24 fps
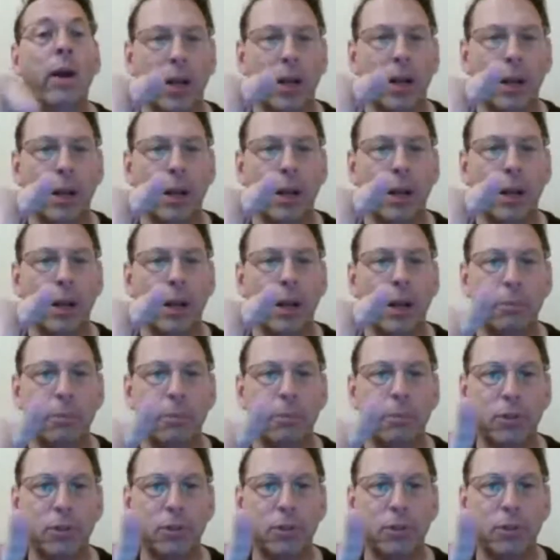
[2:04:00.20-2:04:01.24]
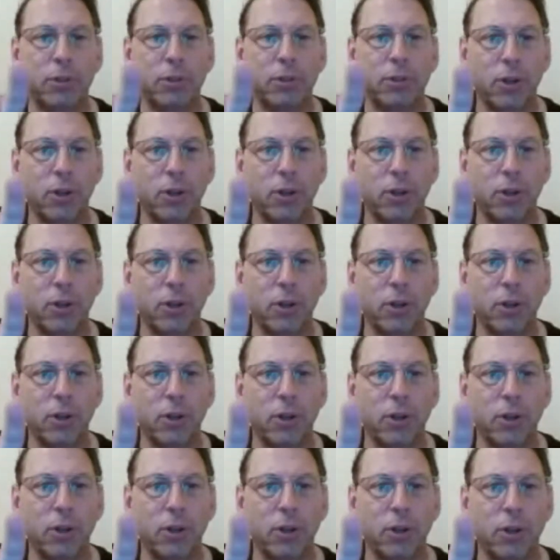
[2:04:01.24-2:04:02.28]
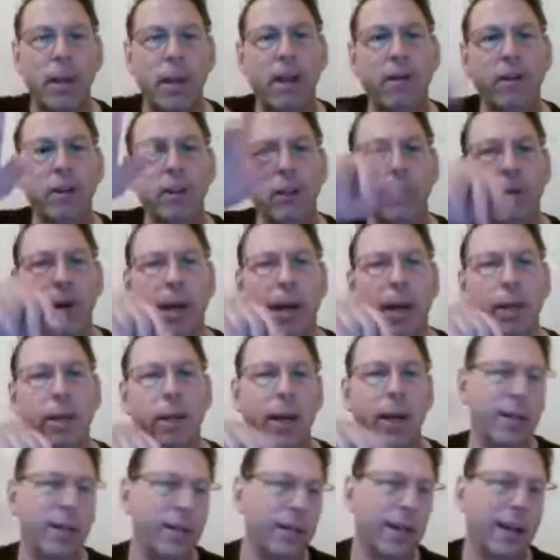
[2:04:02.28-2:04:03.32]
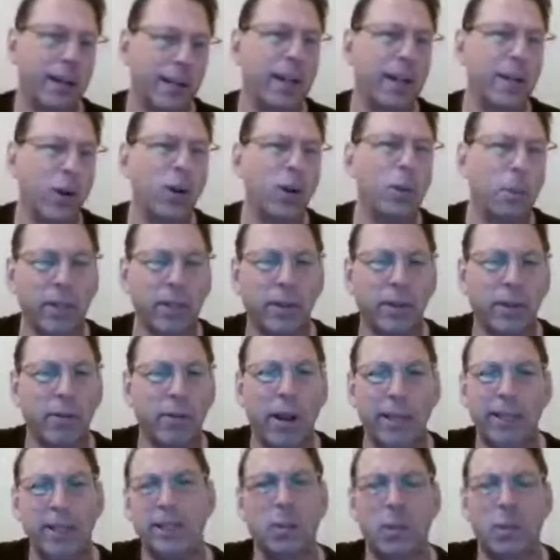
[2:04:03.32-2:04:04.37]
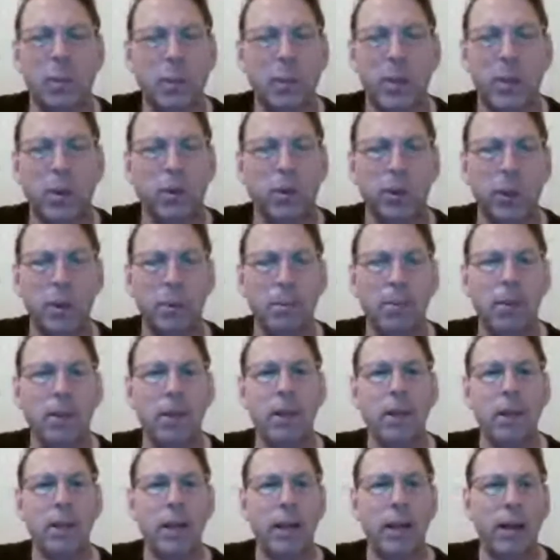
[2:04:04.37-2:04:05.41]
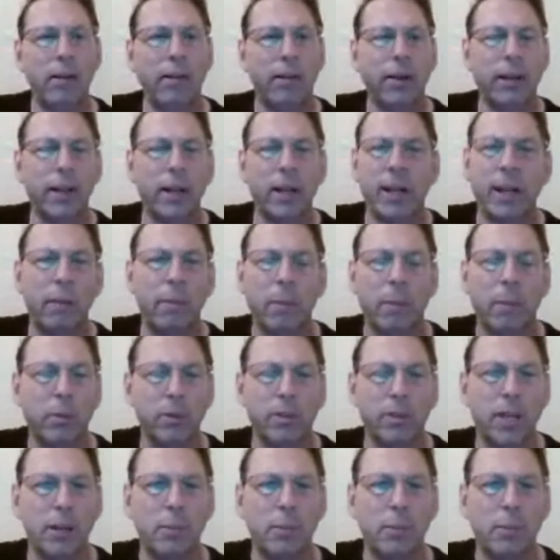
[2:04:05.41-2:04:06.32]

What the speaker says: was his name. Eric the crackhead. I call him Eric the crackhead. That's not what we called him. Eric, I can't remember what his name was.